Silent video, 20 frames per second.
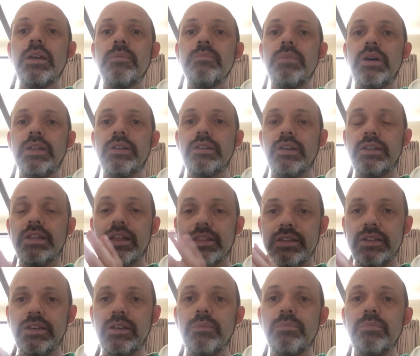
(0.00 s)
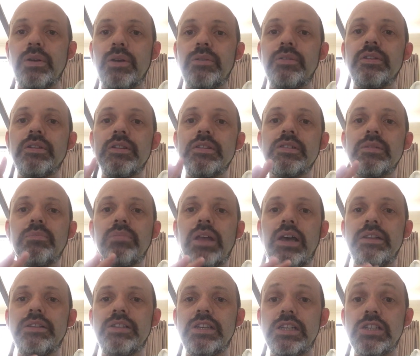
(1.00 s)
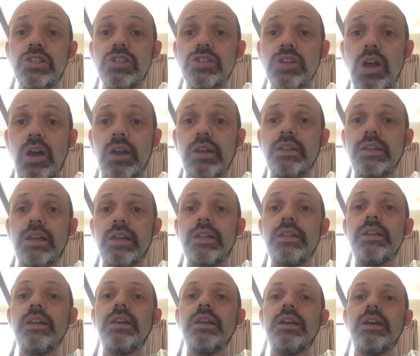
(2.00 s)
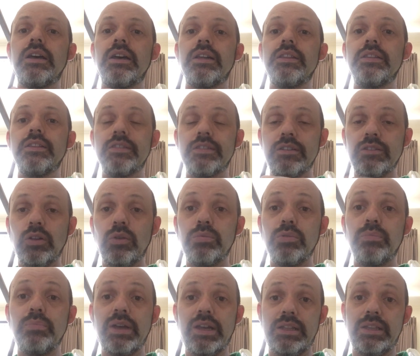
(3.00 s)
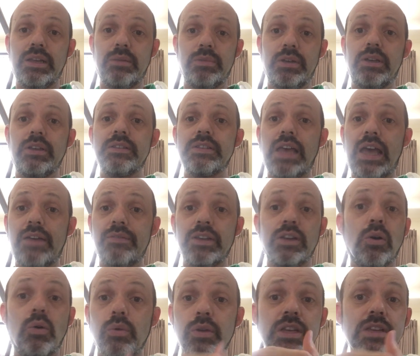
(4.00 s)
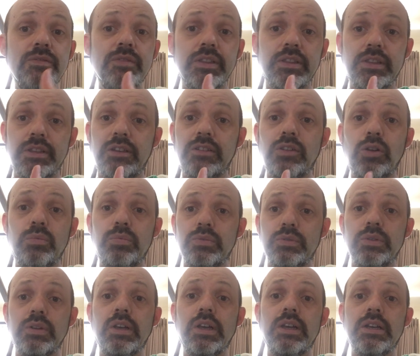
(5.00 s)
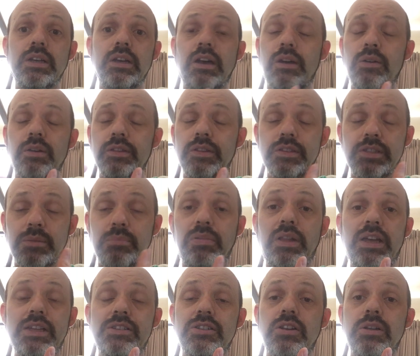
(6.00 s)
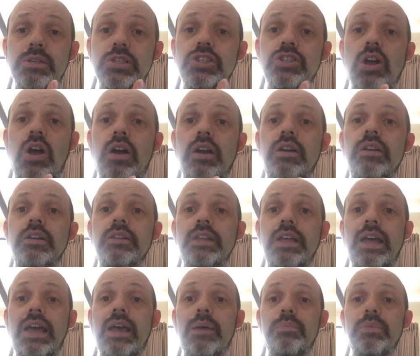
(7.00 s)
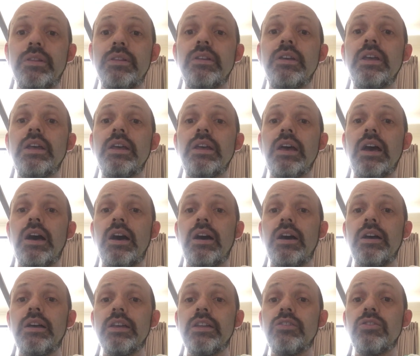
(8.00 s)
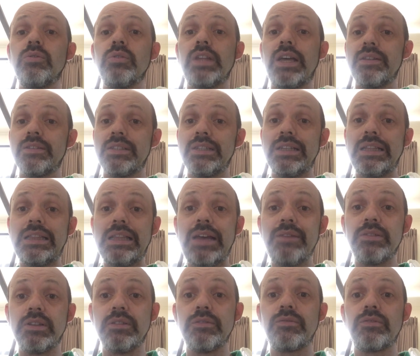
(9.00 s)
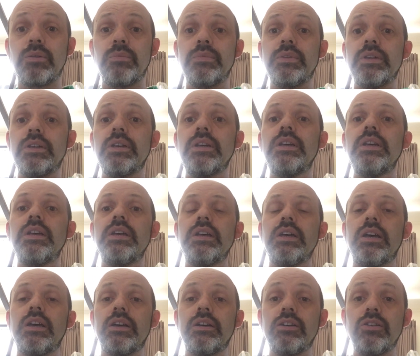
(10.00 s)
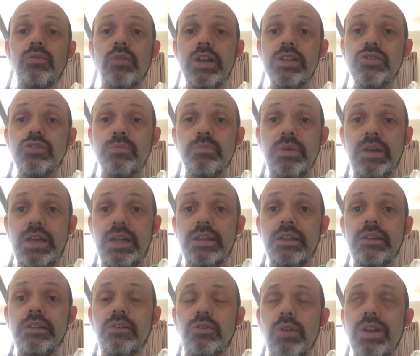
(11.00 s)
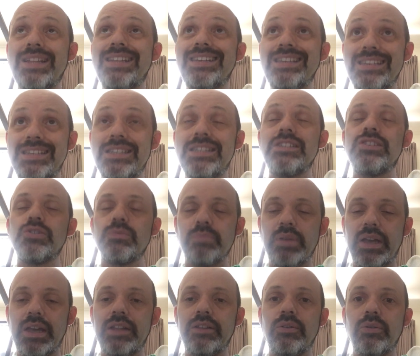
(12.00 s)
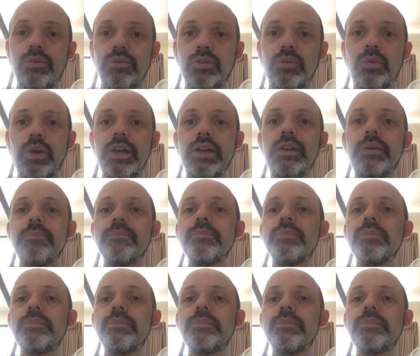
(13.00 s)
but uh, nothing compared to the supply chain shock that uh, this global pandemic is having, or even the global, uh, the supply chain shock that happened uh, in 2011 from the uh, Great Japan, Great East Japan earthquake